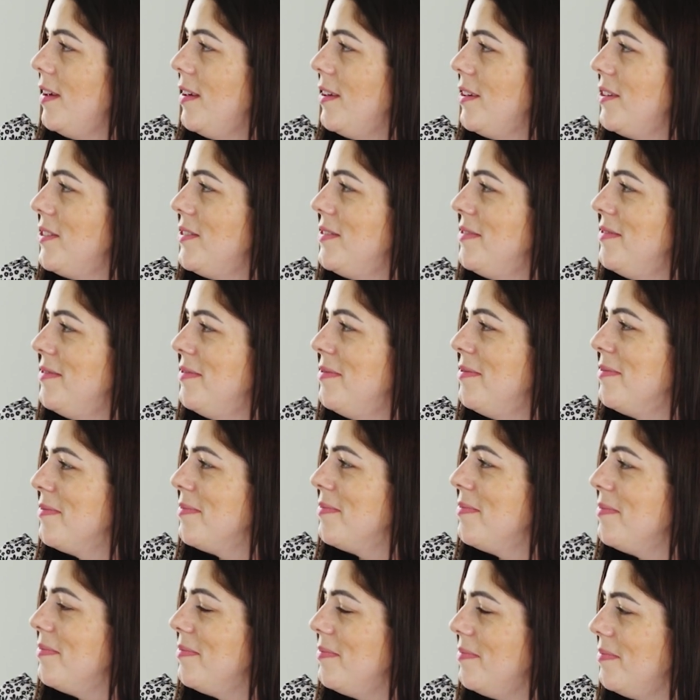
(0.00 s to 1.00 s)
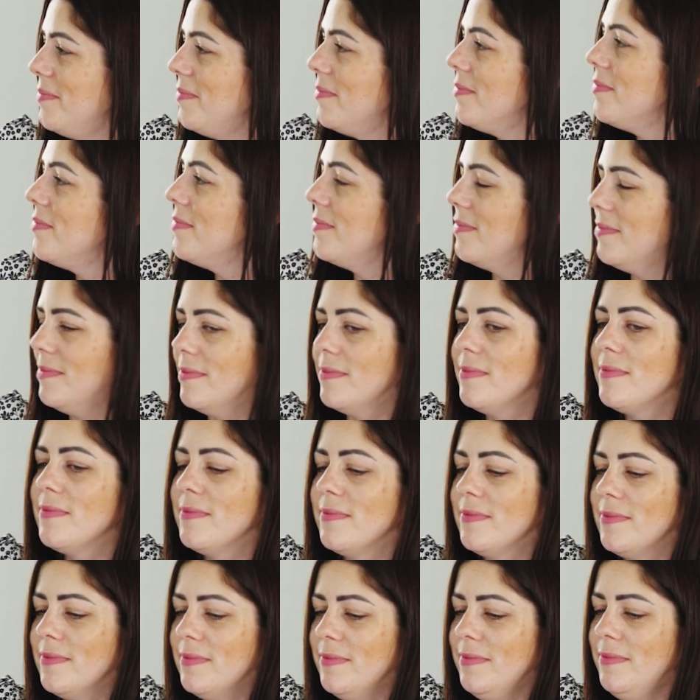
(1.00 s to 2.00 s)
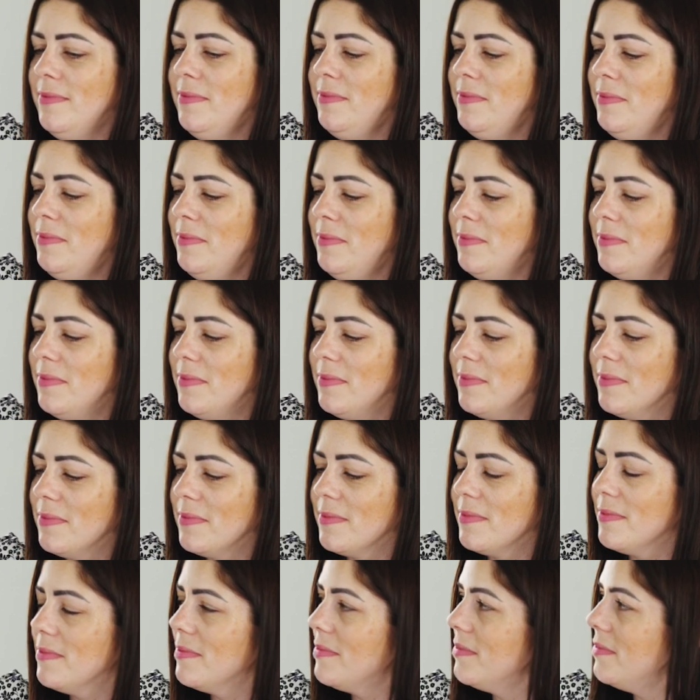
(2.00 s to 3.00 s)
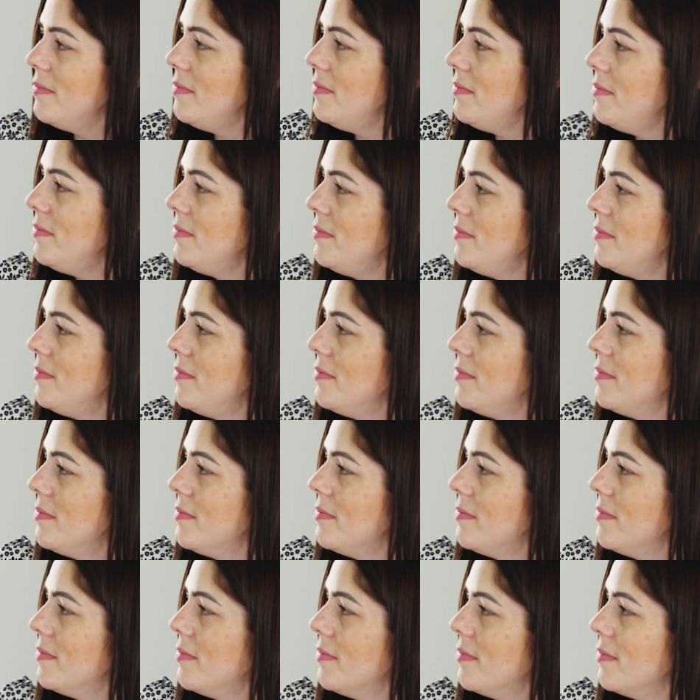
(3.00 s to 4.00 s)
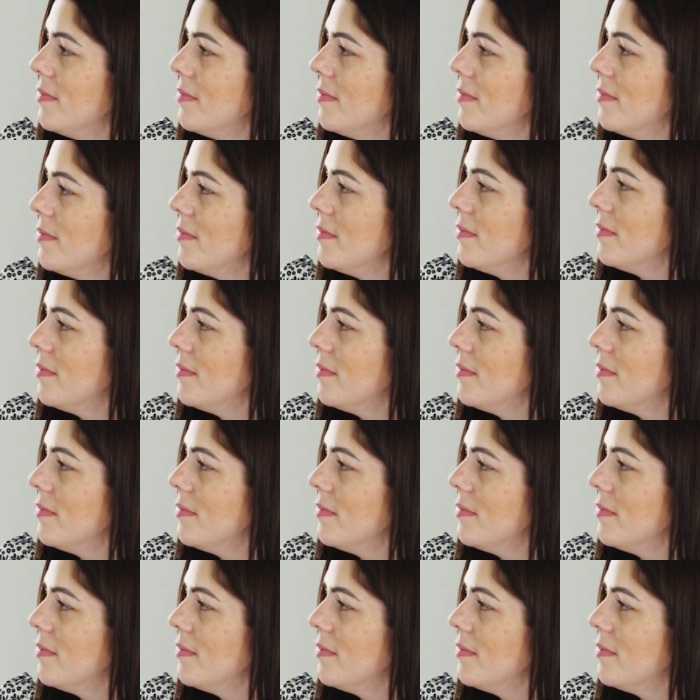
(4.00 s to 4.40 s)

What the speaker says: (not speaking)